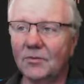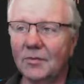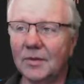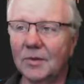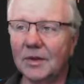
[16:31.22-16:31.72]

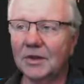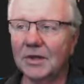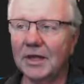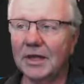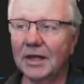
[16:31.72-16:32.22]
With
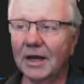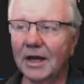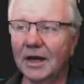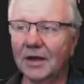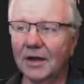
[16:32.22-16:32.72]
the
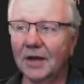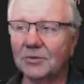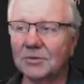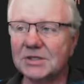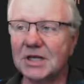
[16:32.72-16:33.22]

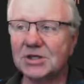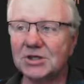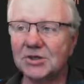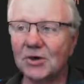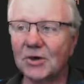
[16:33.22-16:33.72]
authorization
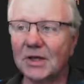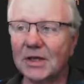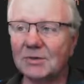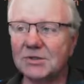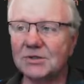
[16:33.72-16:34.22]
token that
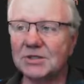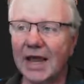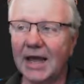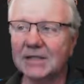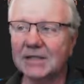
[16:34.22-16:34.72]
was used to
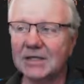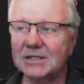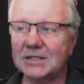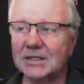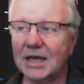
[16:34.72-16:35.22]
access
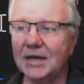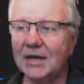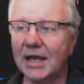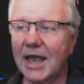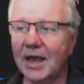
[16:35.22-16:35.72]
this and the
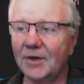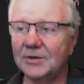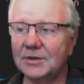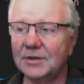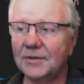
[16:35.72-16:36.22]

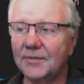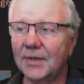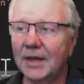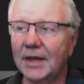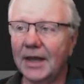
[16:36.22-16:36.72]
account
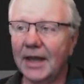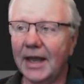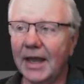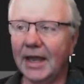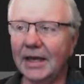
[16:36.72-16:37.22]

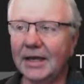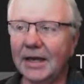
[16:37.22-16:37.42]
and